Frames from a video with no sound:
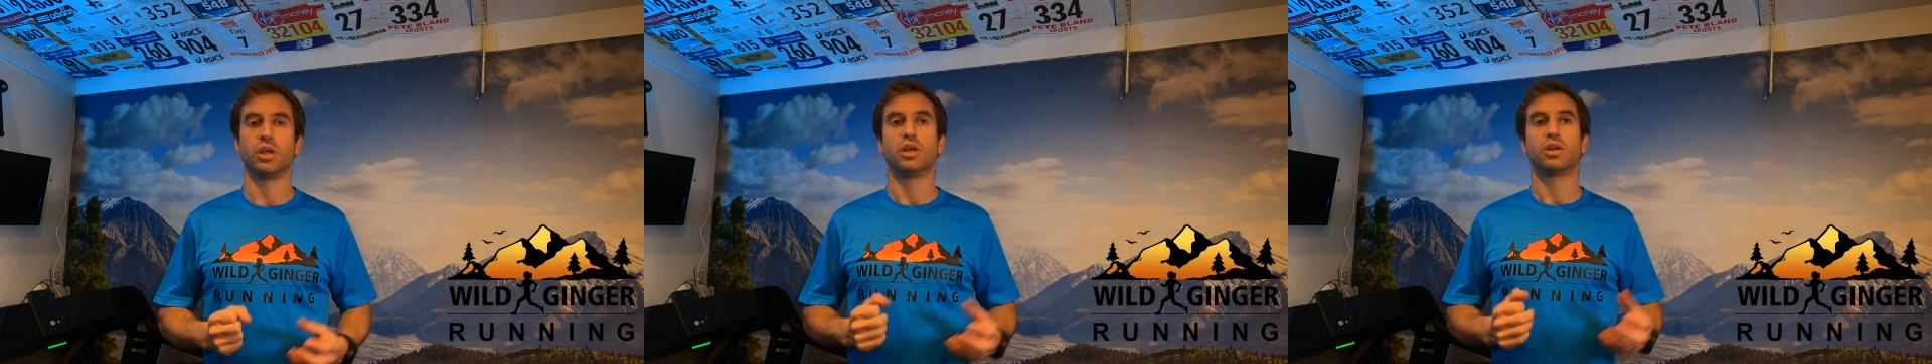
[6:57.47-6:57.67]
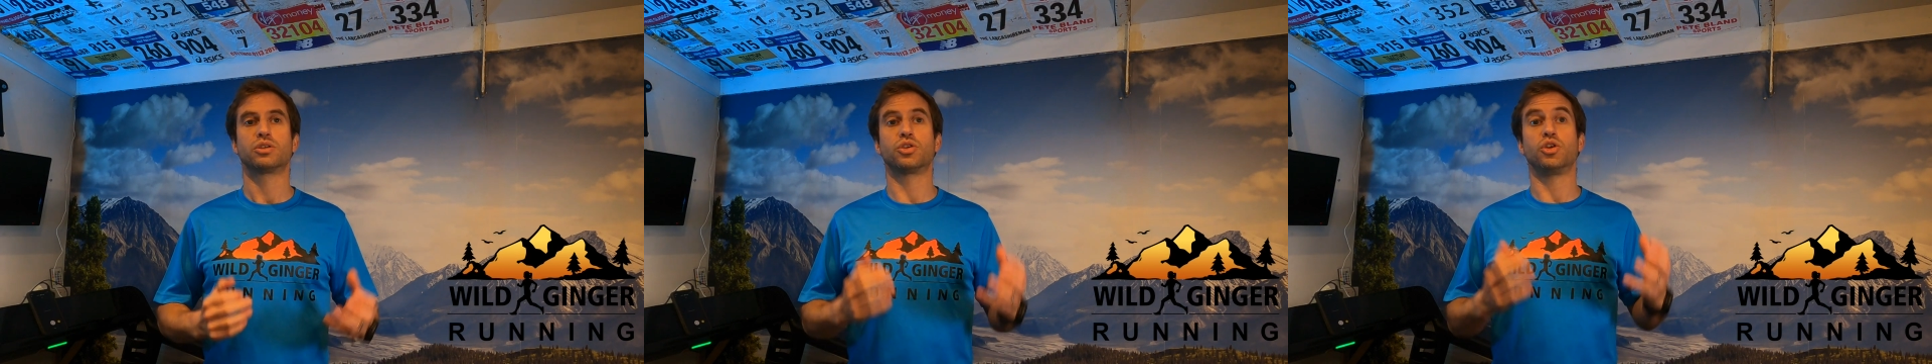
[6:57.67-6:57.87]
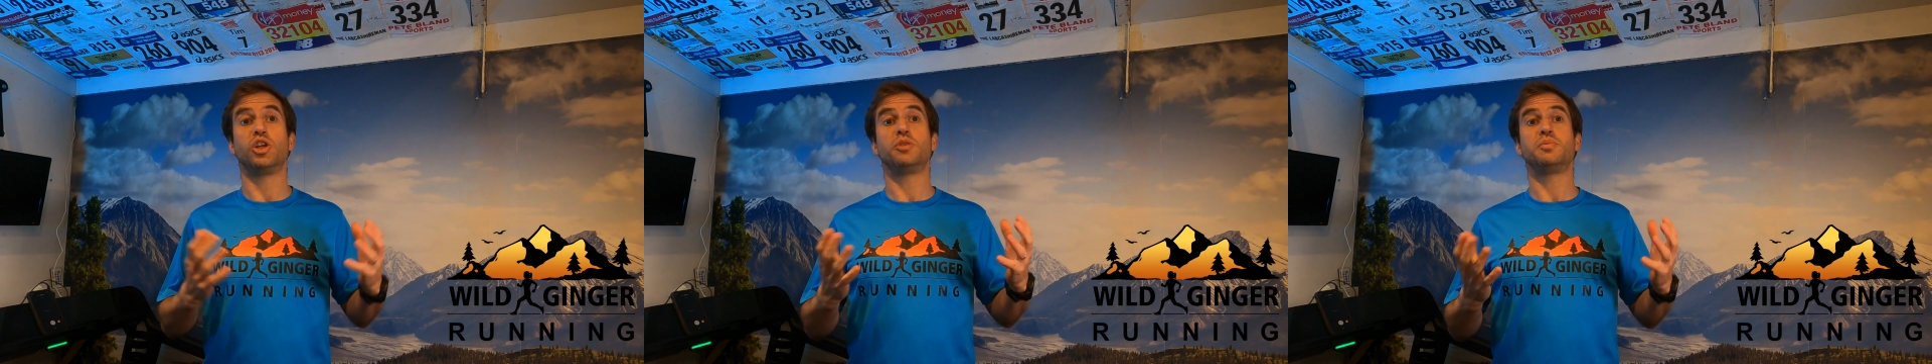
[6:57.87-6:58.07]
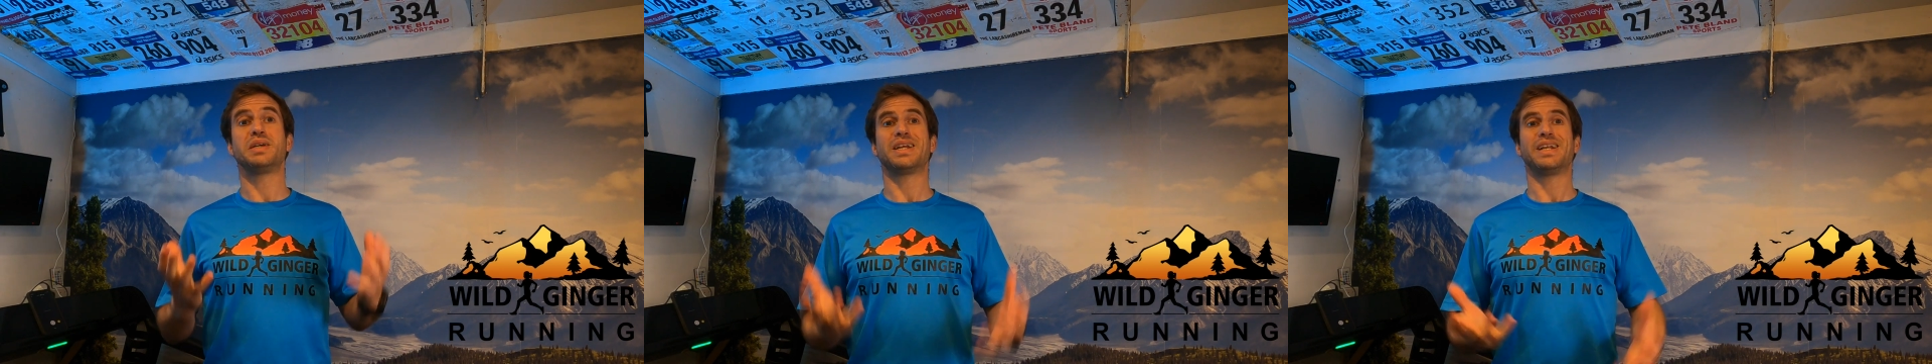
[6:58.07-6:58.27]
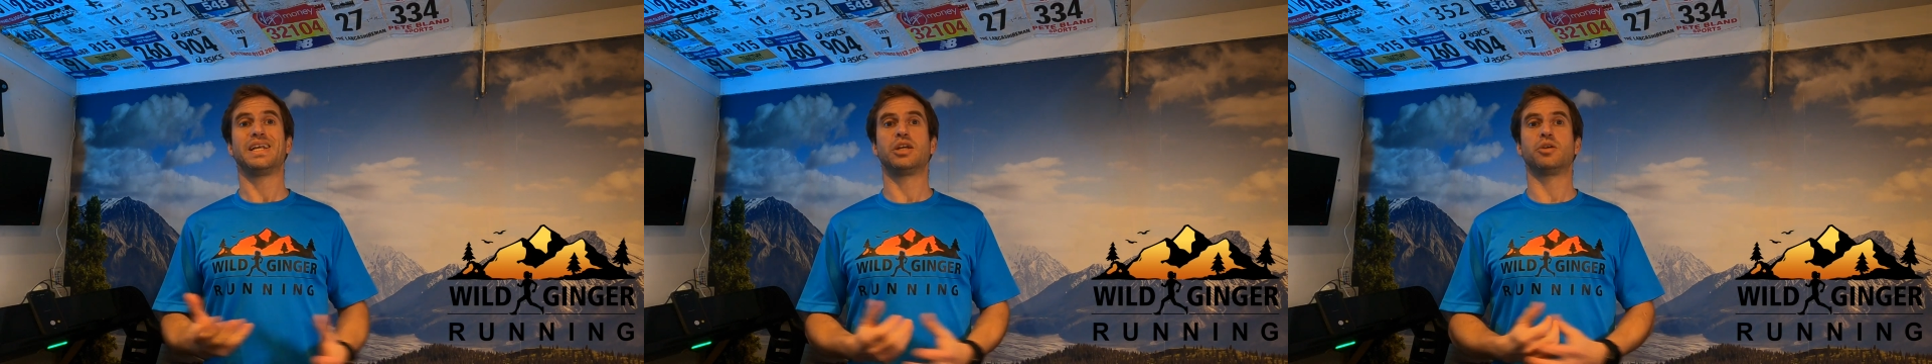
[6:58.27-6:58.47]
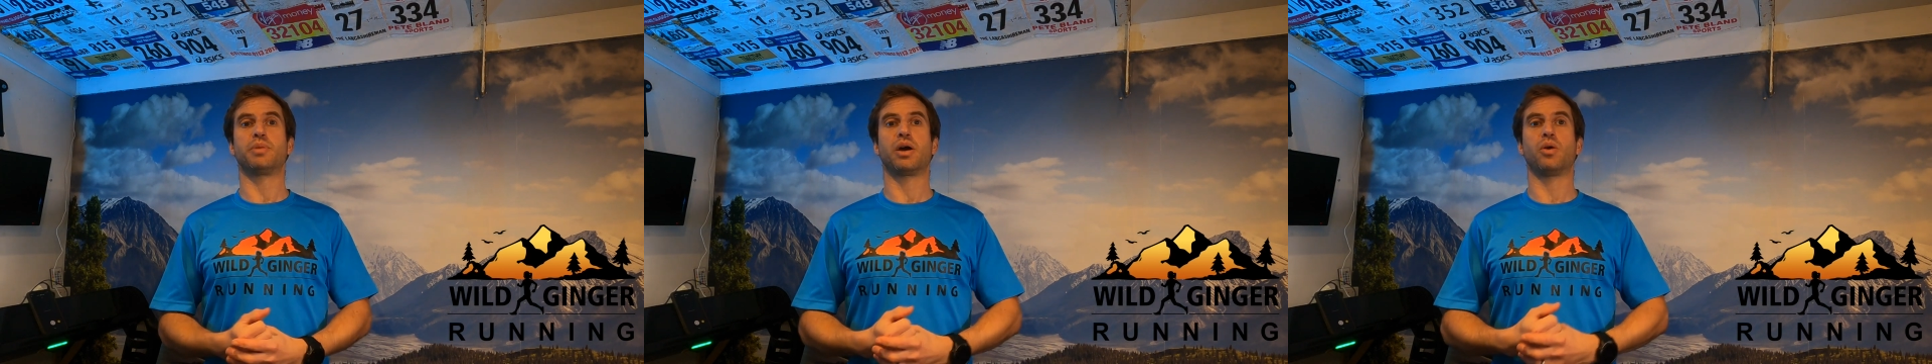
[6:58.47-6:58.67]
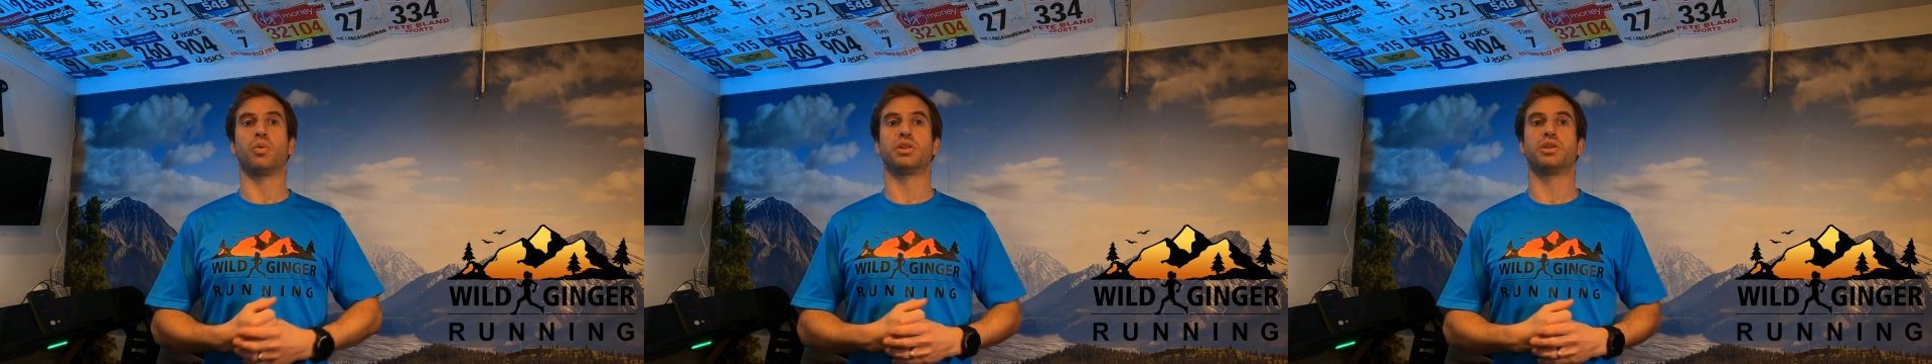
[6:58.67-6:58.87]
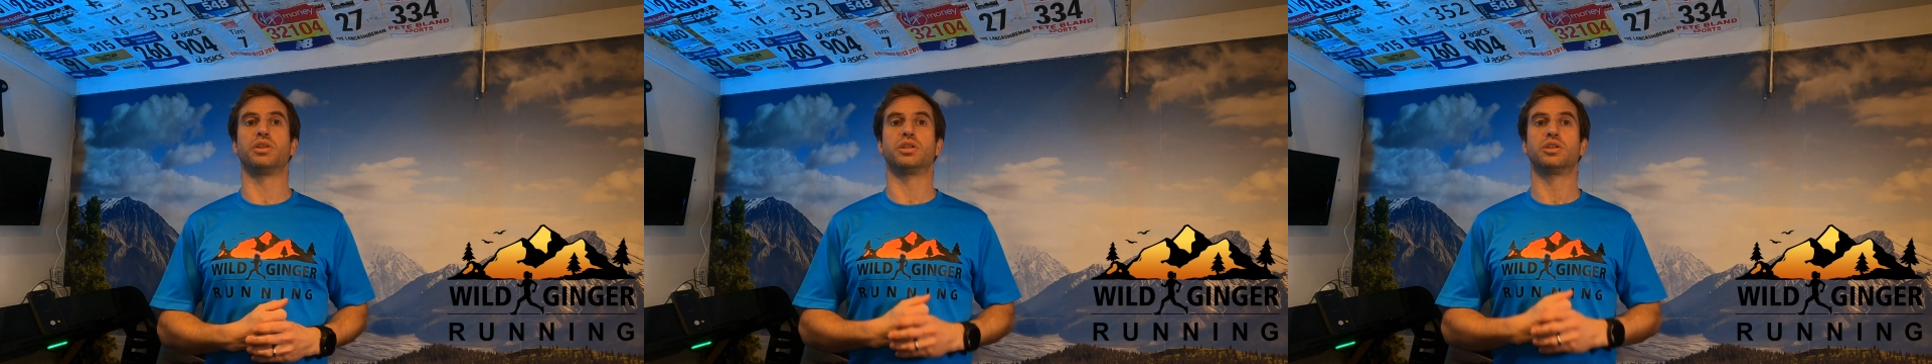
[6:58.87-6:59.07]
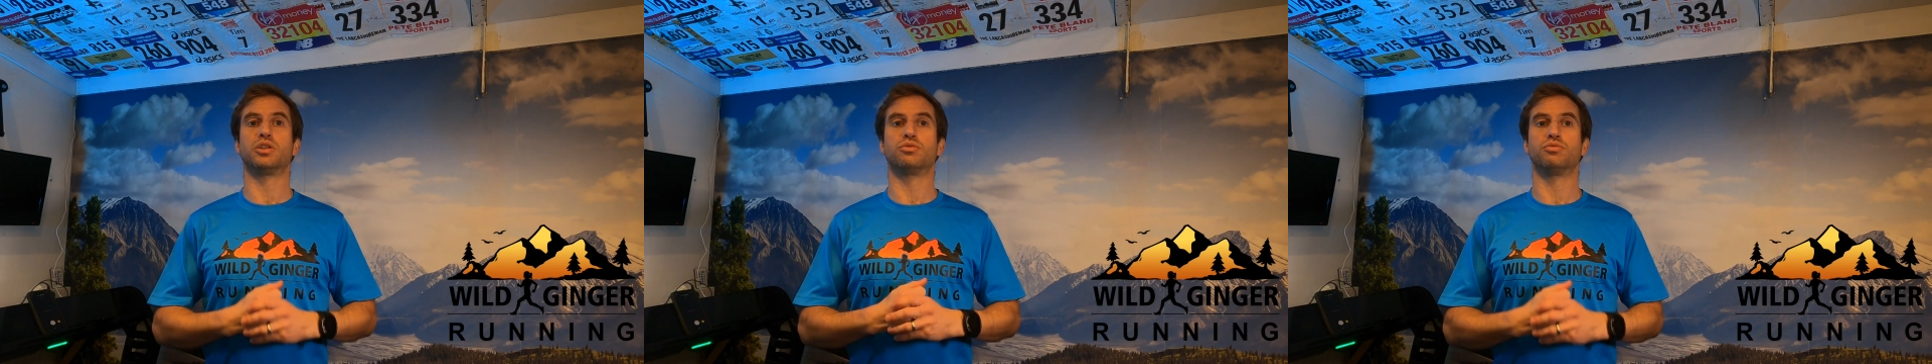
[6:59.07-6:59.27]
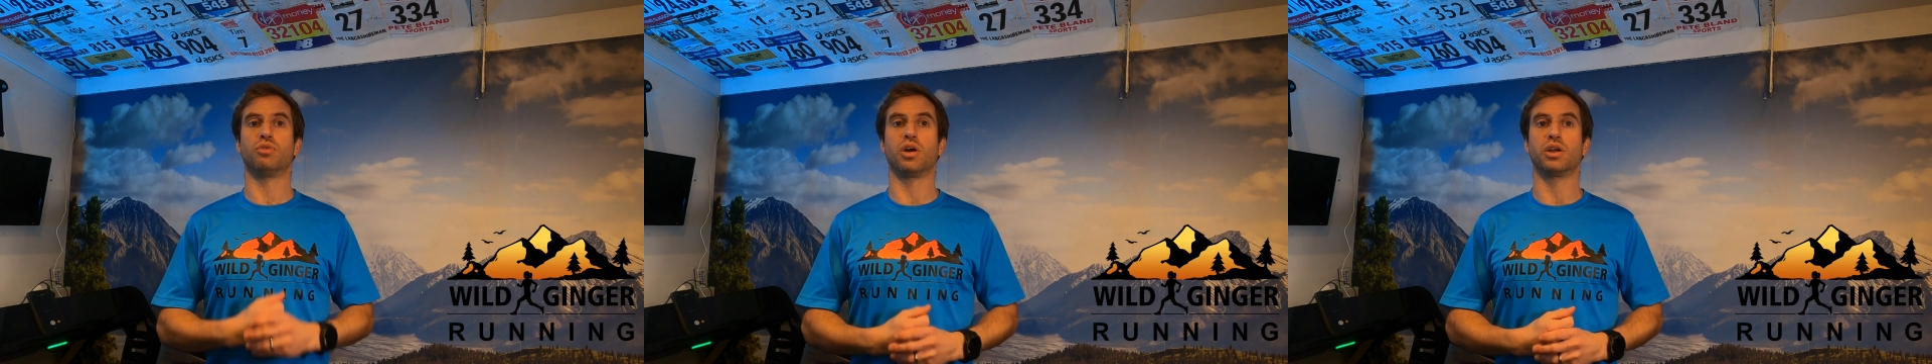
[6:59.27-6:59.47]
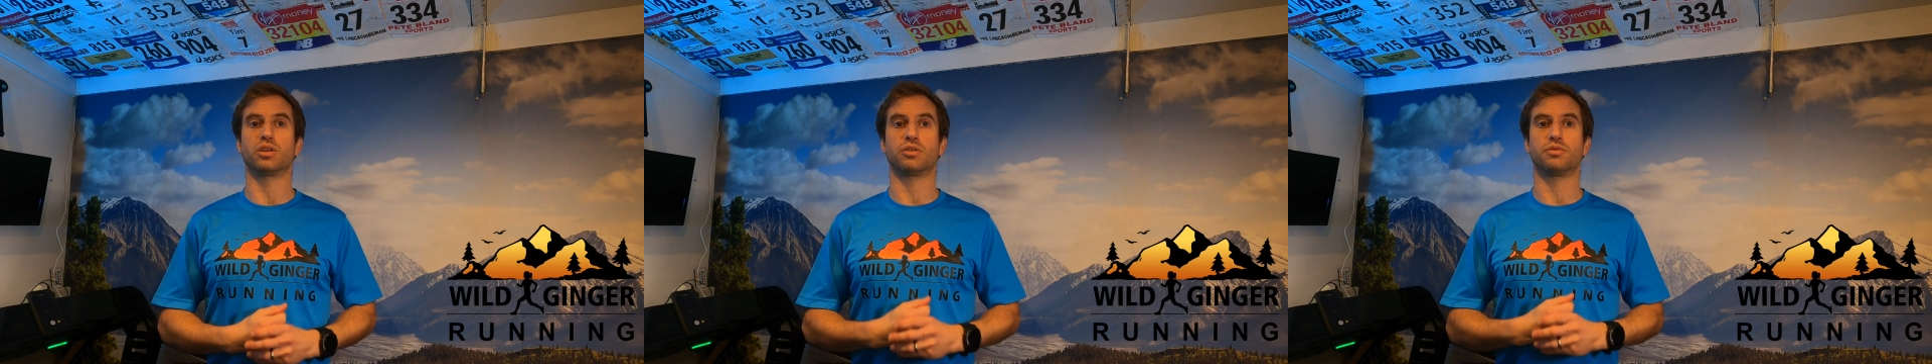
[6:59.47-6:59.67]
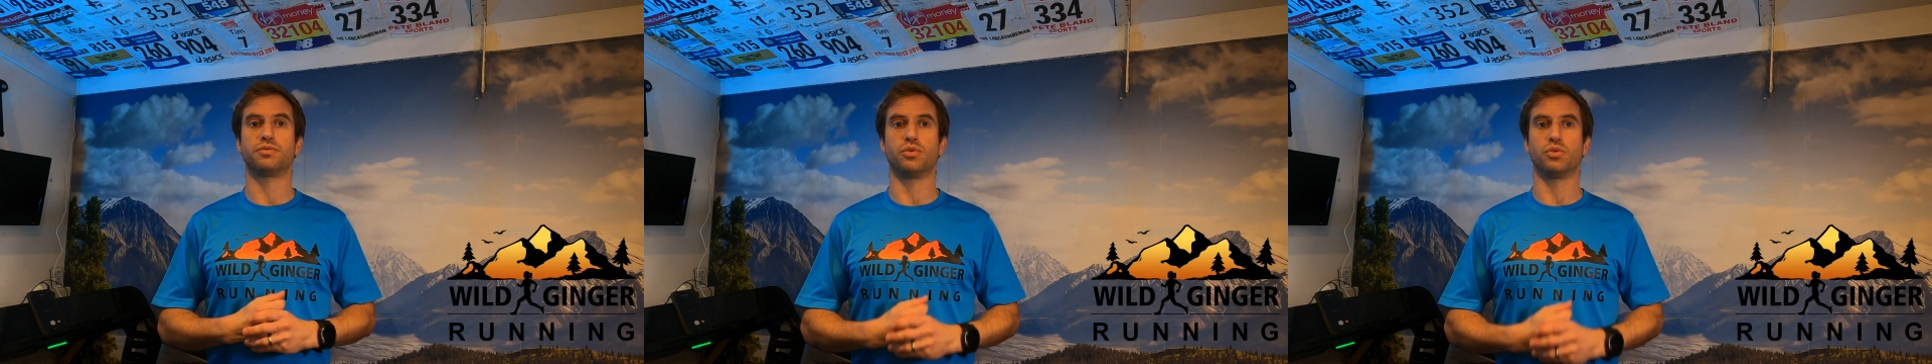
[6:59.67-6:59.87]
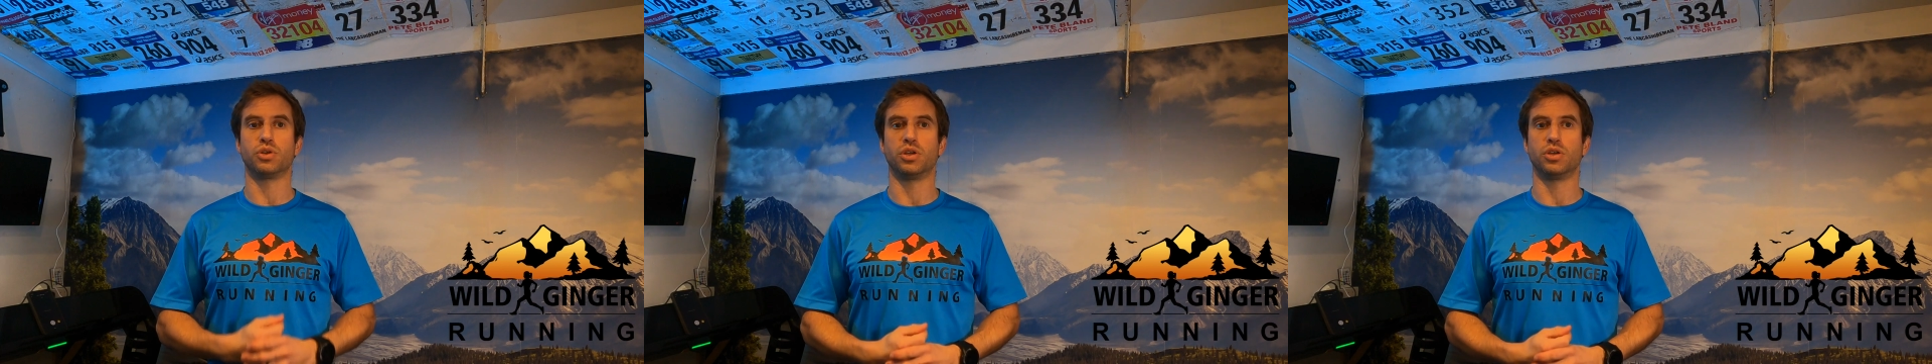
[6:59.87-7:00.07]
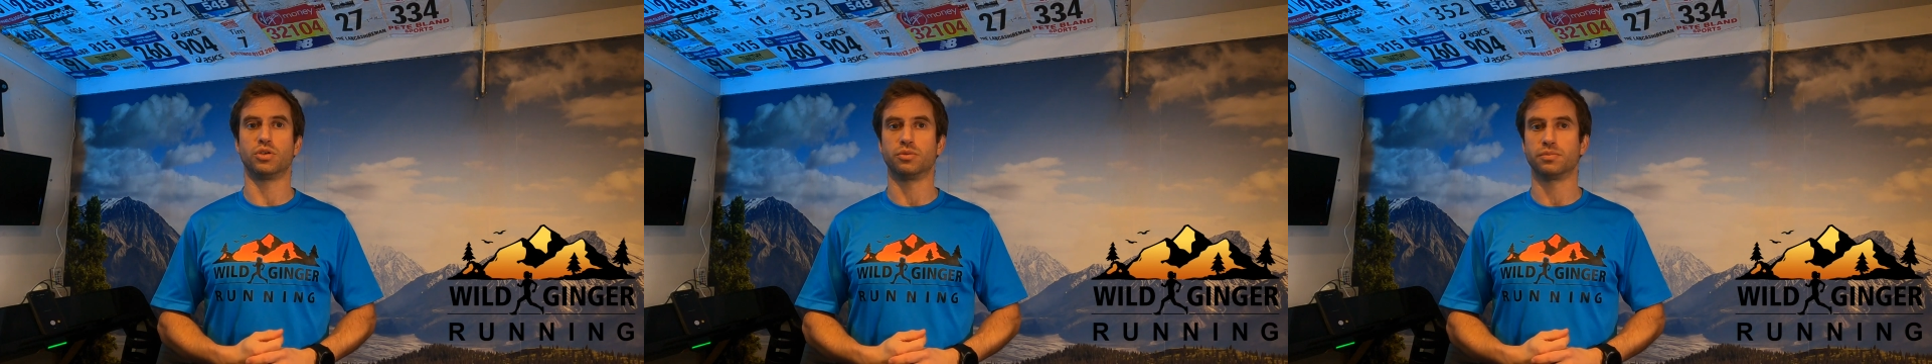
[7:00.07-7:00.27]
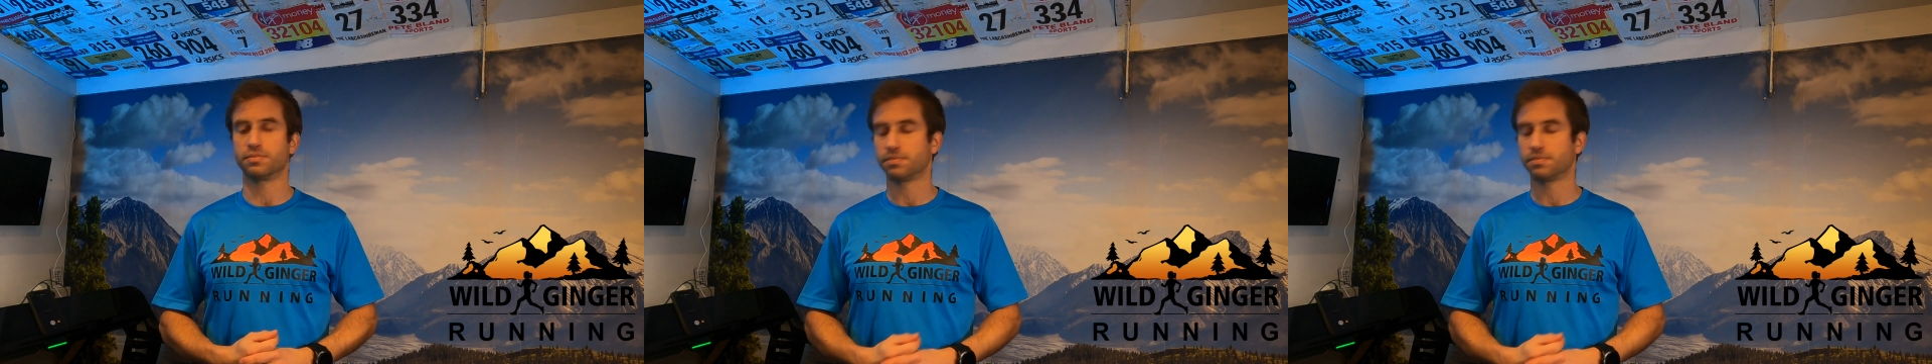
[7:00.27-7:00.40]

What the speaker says: So you need to be clear about whether this is right for you.